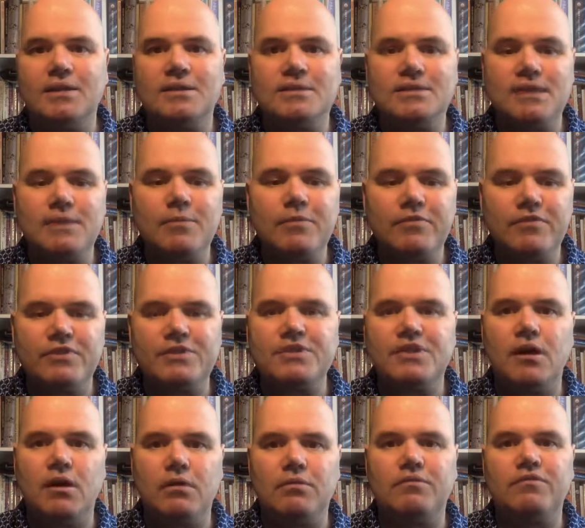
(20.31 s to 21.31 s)
and some of us
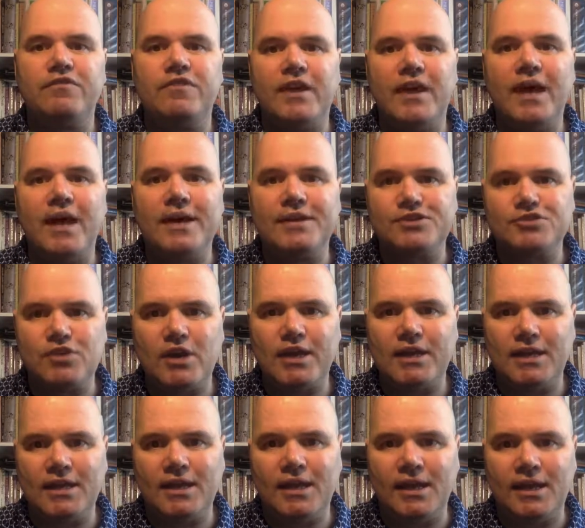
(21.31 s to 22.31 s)
can't fit our
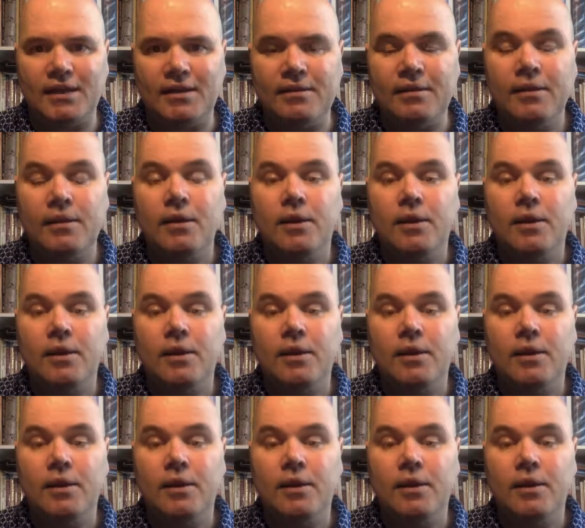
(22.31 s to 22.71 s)
training in